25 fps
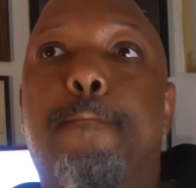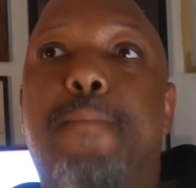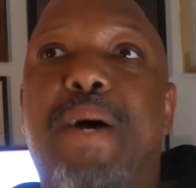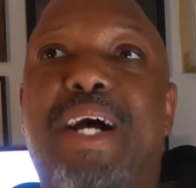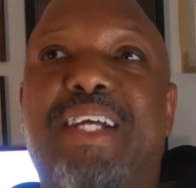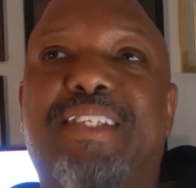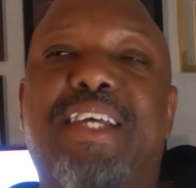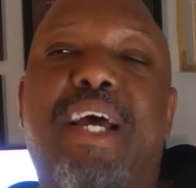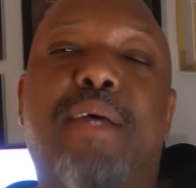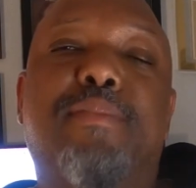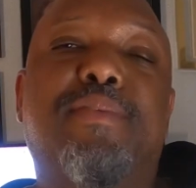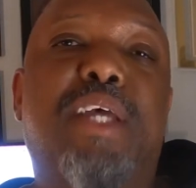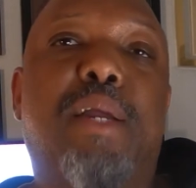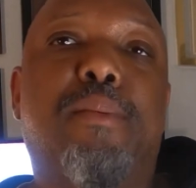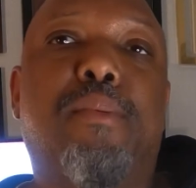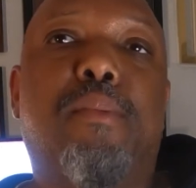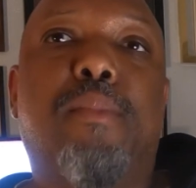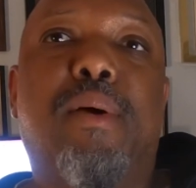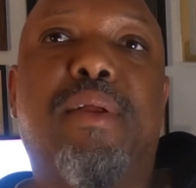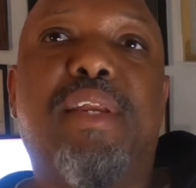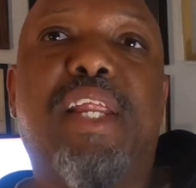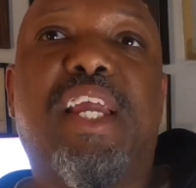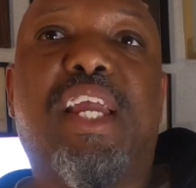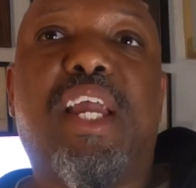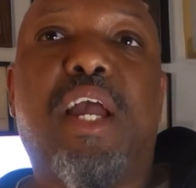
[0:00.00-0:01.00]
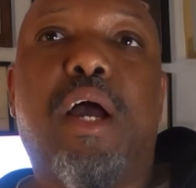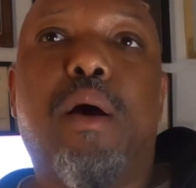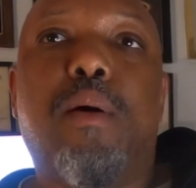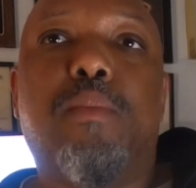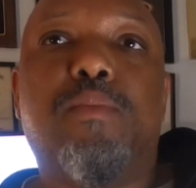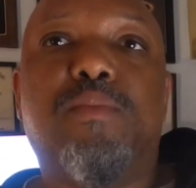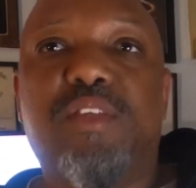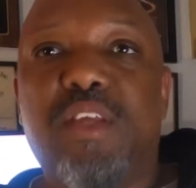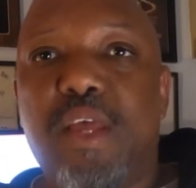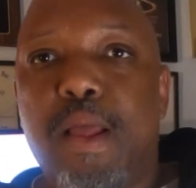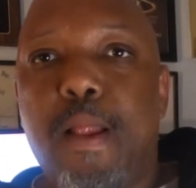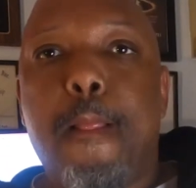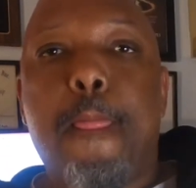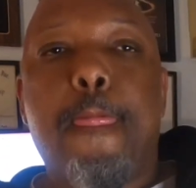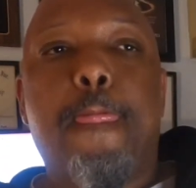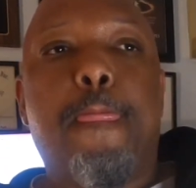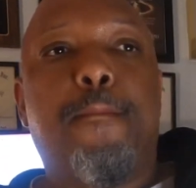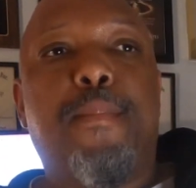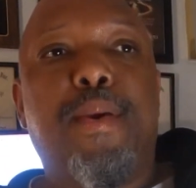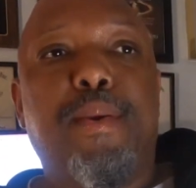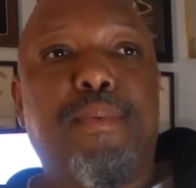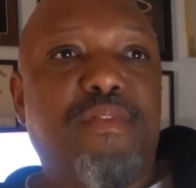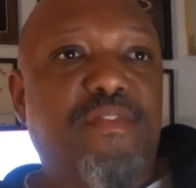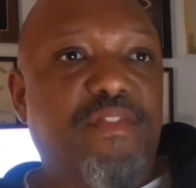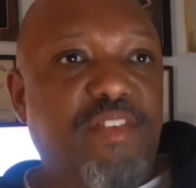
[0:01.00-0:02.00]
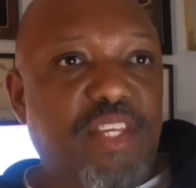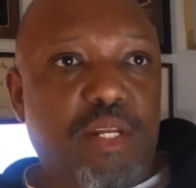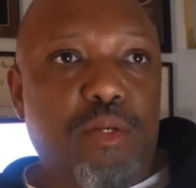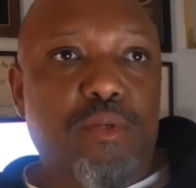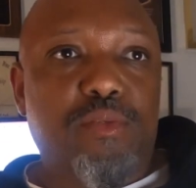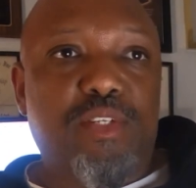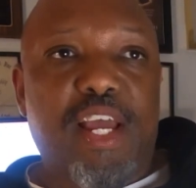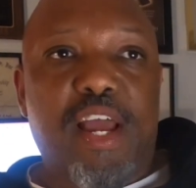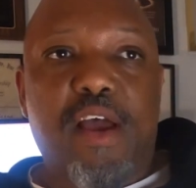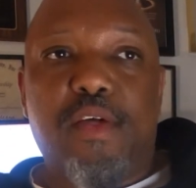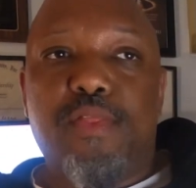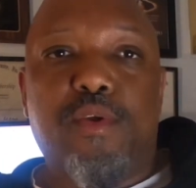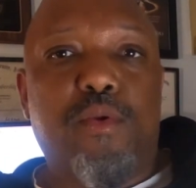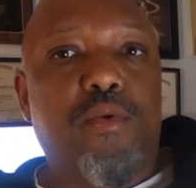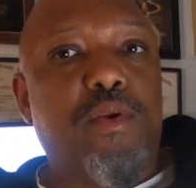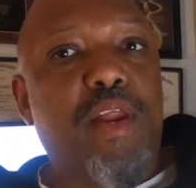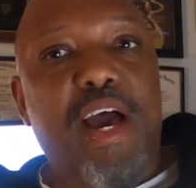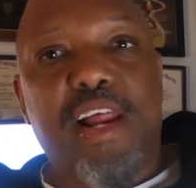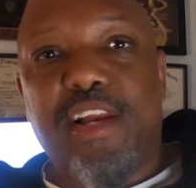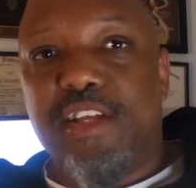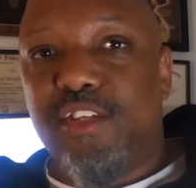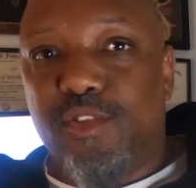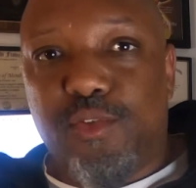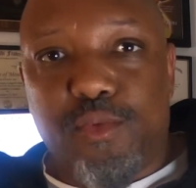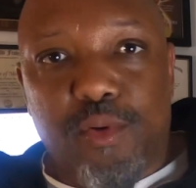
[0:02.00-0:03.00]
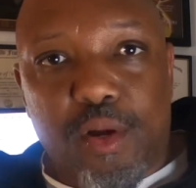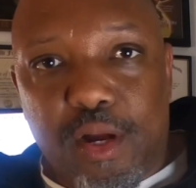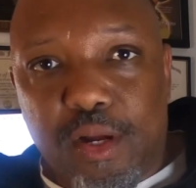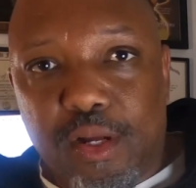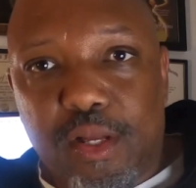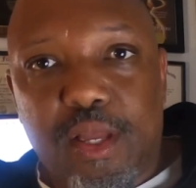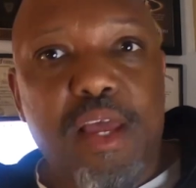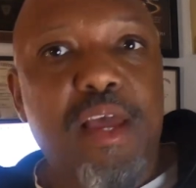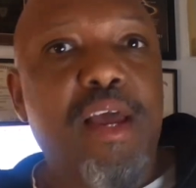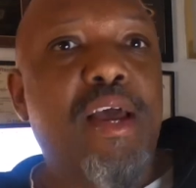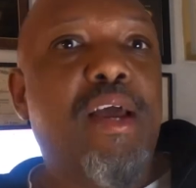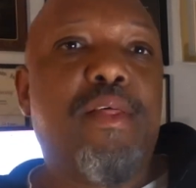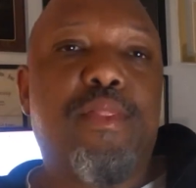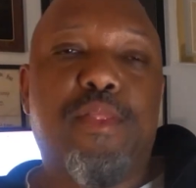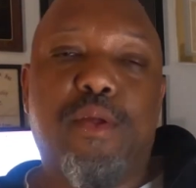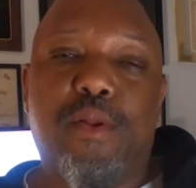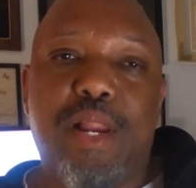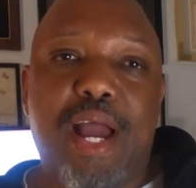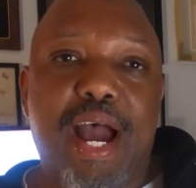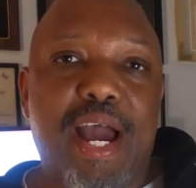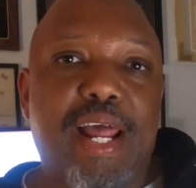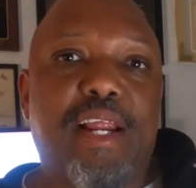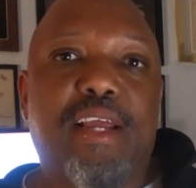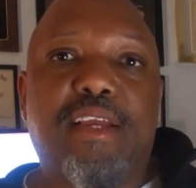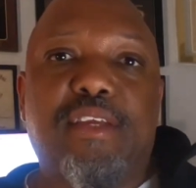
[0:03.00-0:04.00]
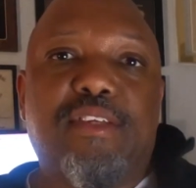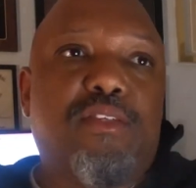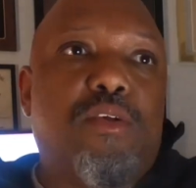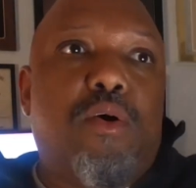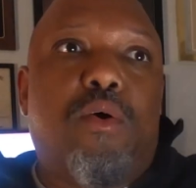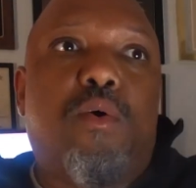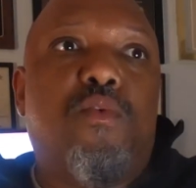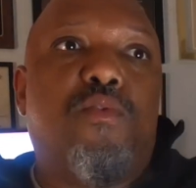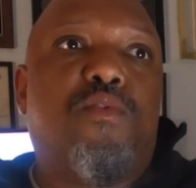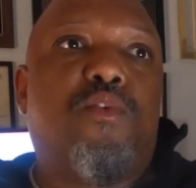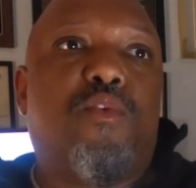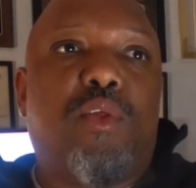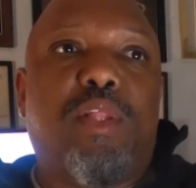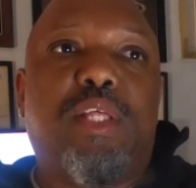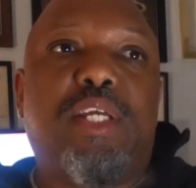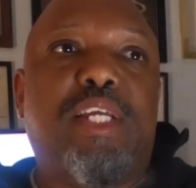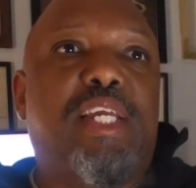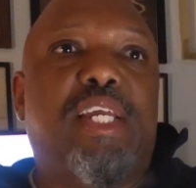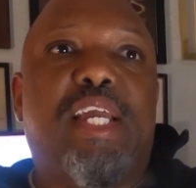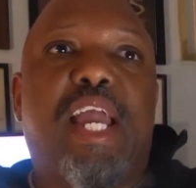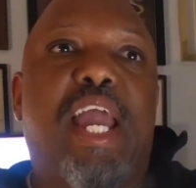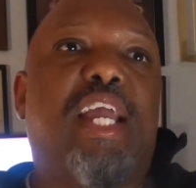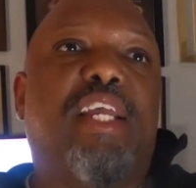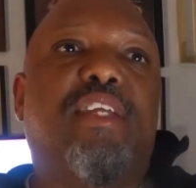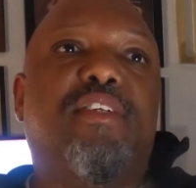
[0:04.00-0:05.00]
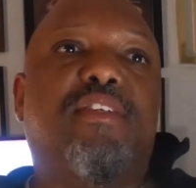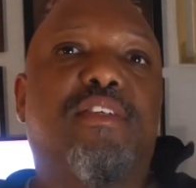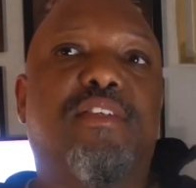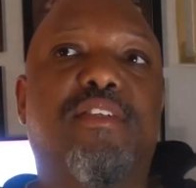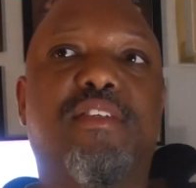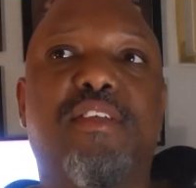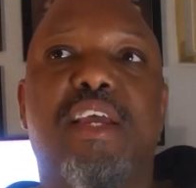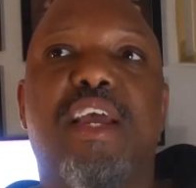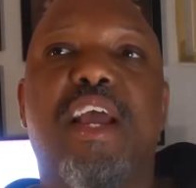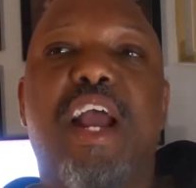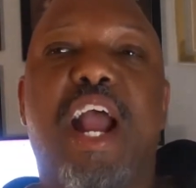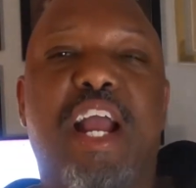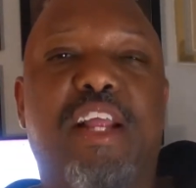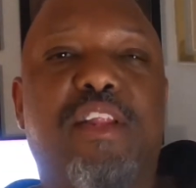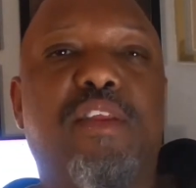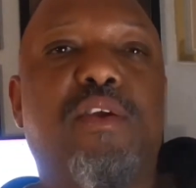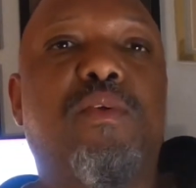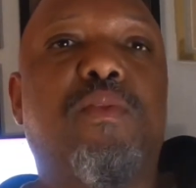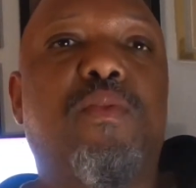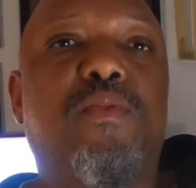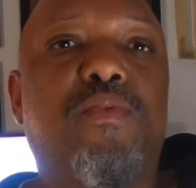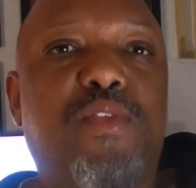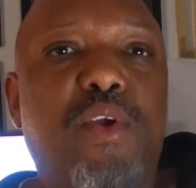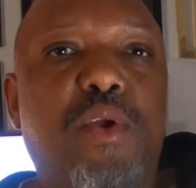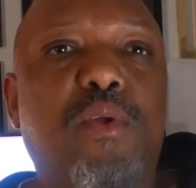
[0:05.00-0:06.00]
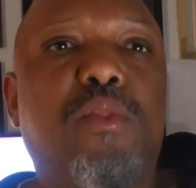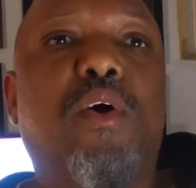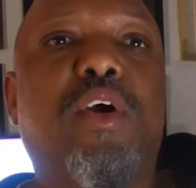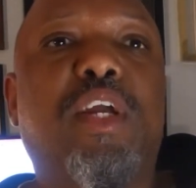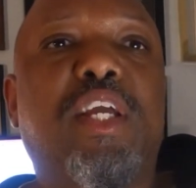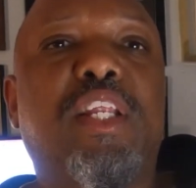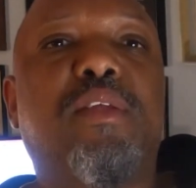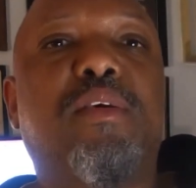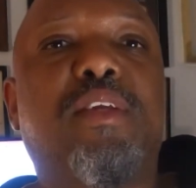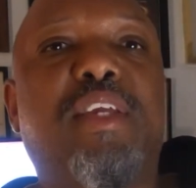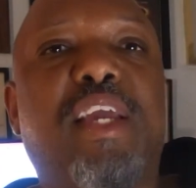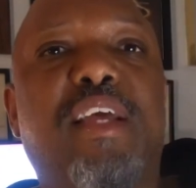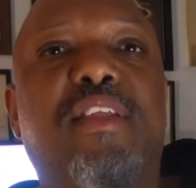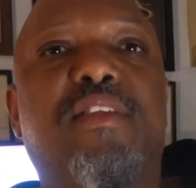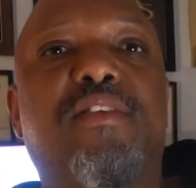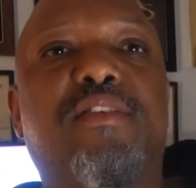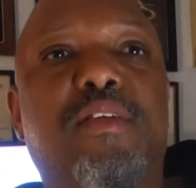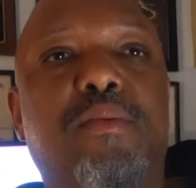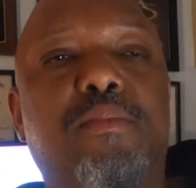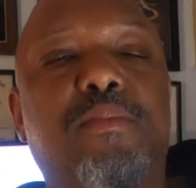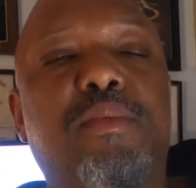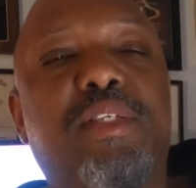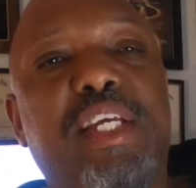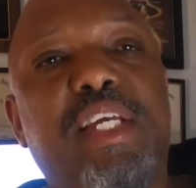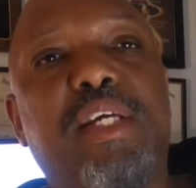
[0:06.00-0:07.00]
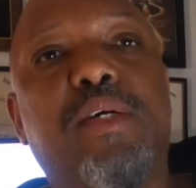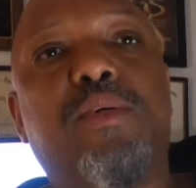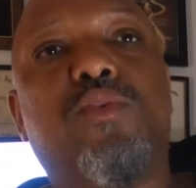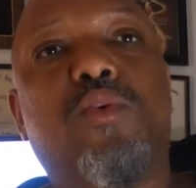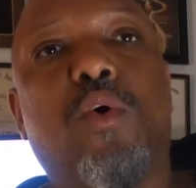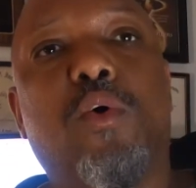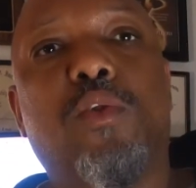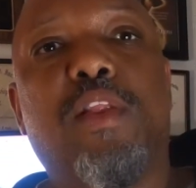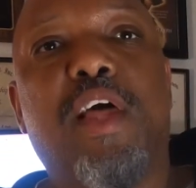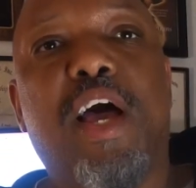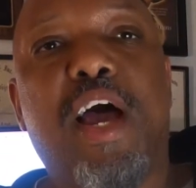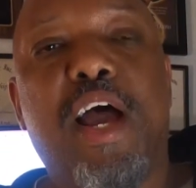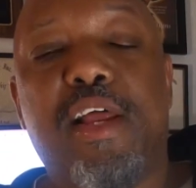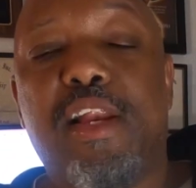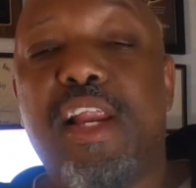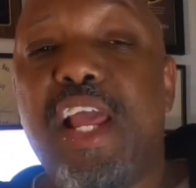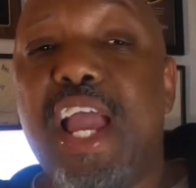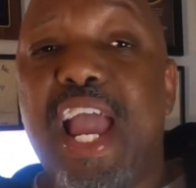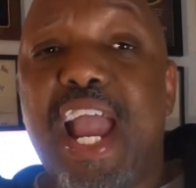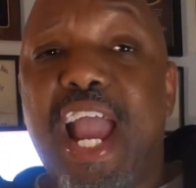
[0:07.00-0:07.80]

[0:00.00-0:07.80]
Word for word: By the time Cyber Monday comes, people have settled down, they're not as drunk, they're not as overly anxious, and they're they're looking to get some deals online.